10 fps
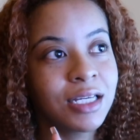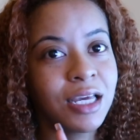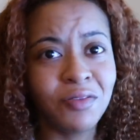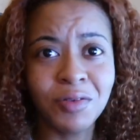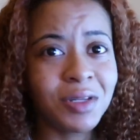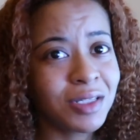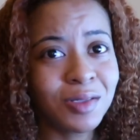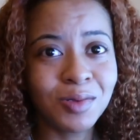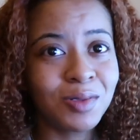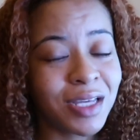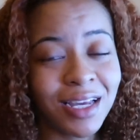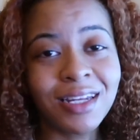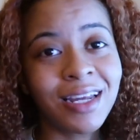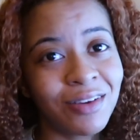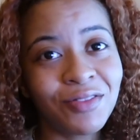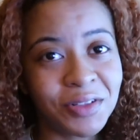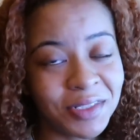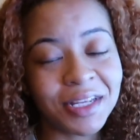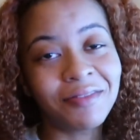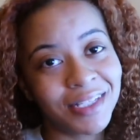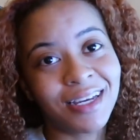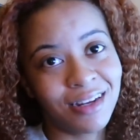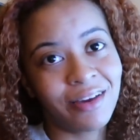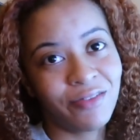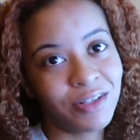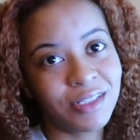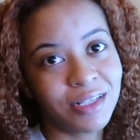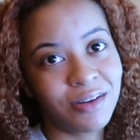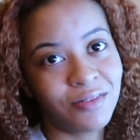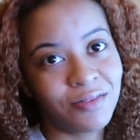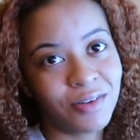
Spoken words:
if you need to take a day for yourself, take a day for yourself,